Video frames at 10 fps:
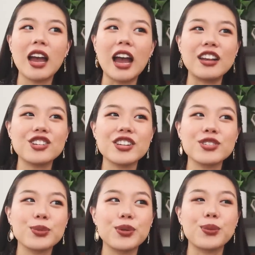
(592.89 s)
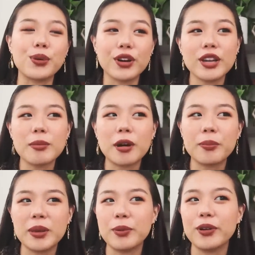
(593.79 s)
I just would worry
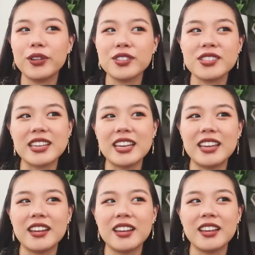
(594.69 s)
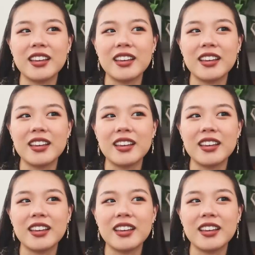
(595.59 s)
about people seeing